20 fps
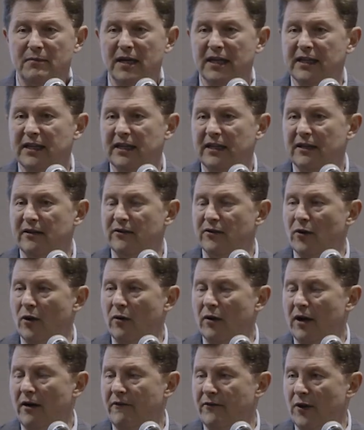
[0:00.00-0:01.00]
many
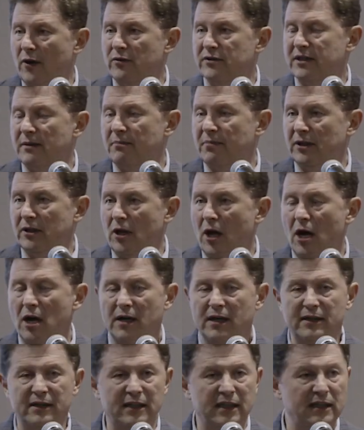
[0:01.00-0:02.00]
of those that
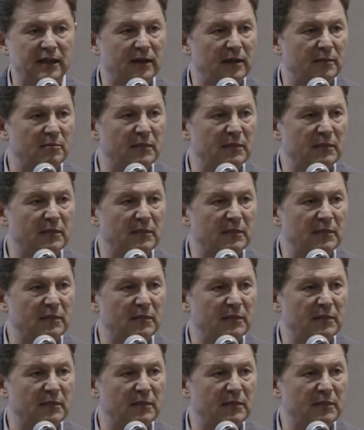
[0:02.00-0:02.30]
belong in the